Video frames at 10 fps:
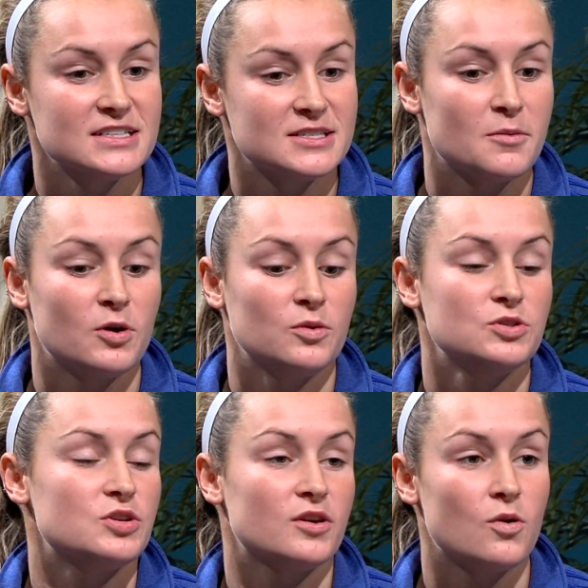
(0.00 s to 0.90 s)
someone
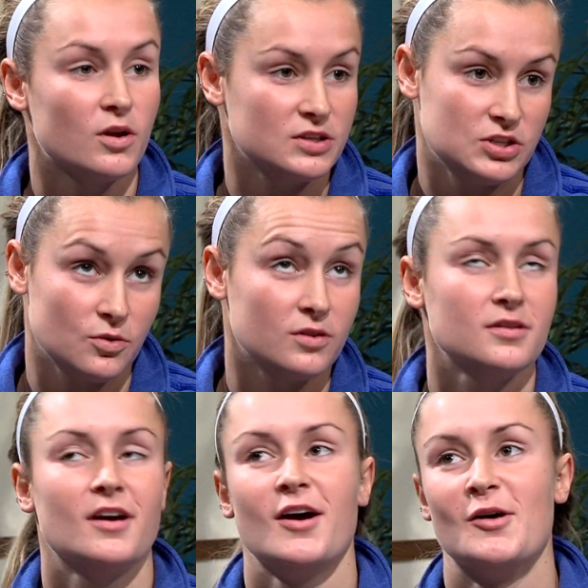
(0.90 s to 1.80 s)
to the qual to,
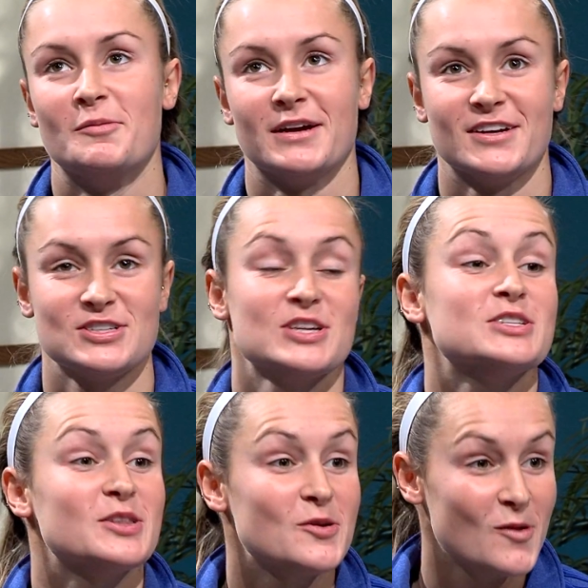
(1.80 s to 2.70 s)
oh my gosh,
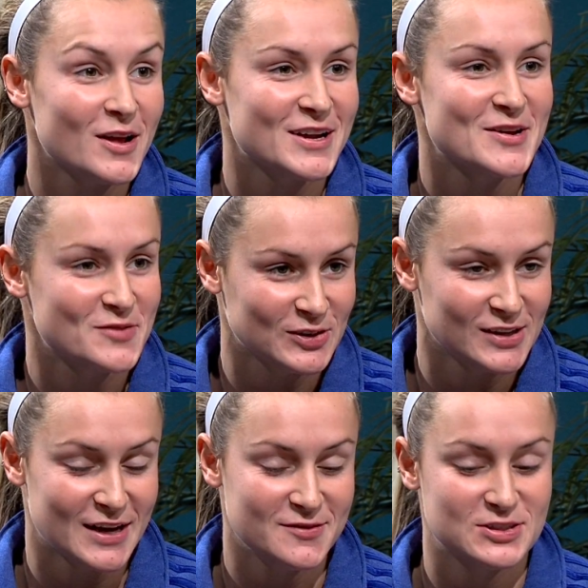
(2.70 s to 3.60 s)
to the quality of their life.